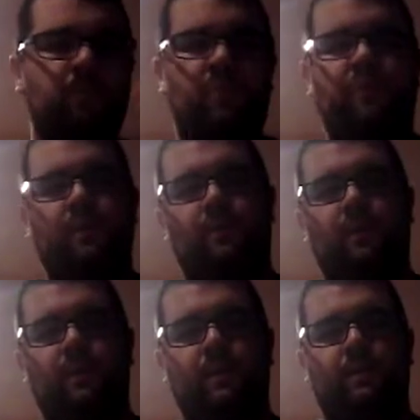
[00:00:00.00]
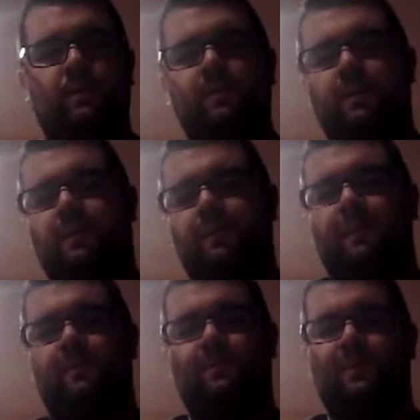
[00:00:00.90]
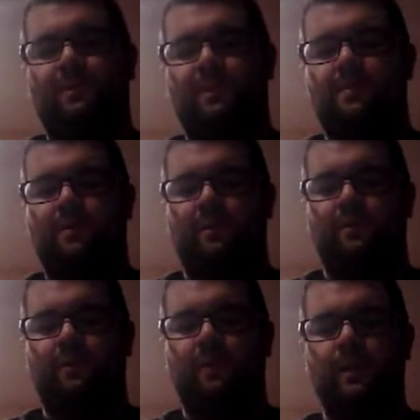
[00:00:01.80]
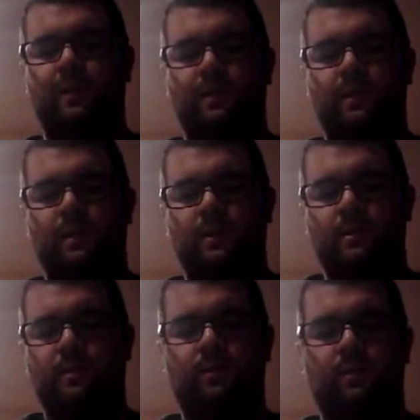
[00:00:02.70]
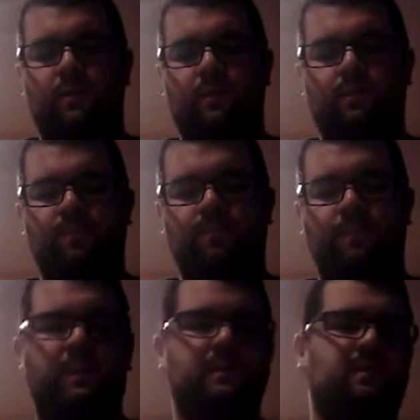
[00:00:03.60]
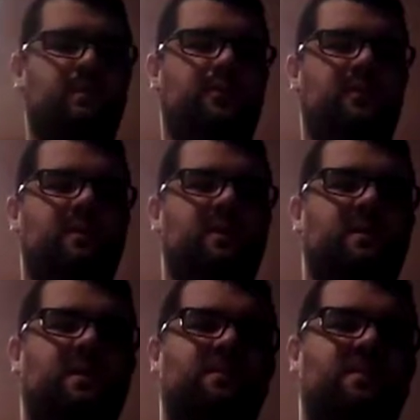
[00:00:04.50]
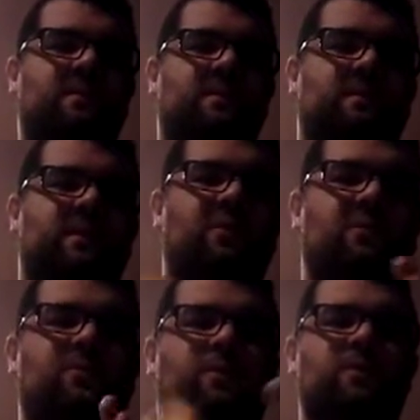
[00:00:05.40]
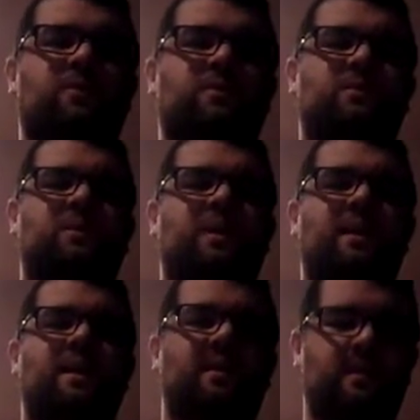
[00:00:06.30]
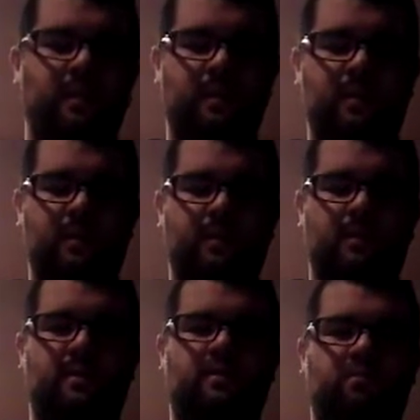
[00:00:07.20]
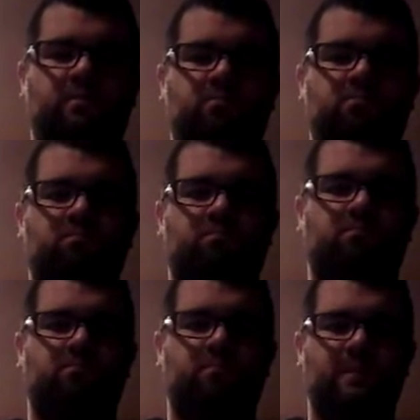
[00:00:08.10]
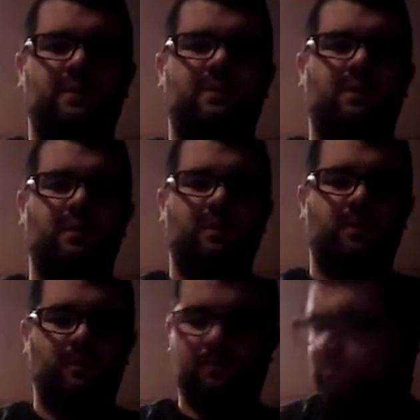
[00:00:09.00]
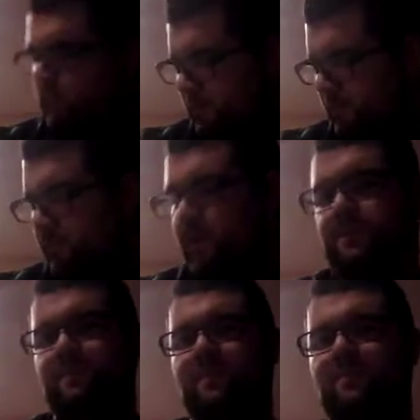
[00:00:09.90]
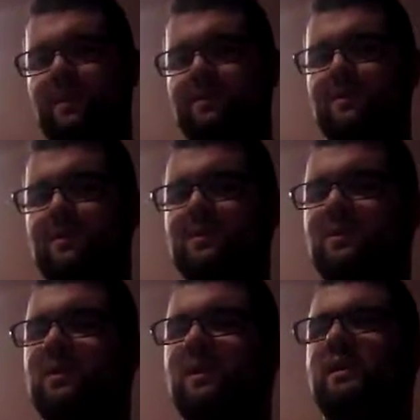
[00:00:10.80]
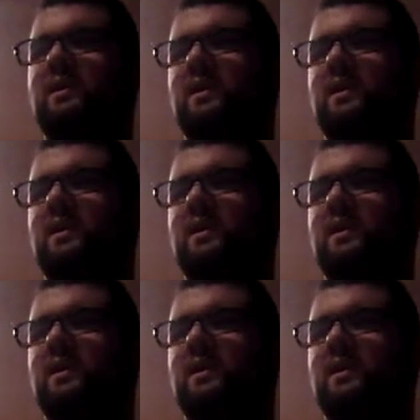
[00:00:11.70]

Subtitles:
Perfect Dark and GoldenEye 007 included. And it's their first attempt to go full 3D. And it's good. It reminds me of Banjo-Kazooie.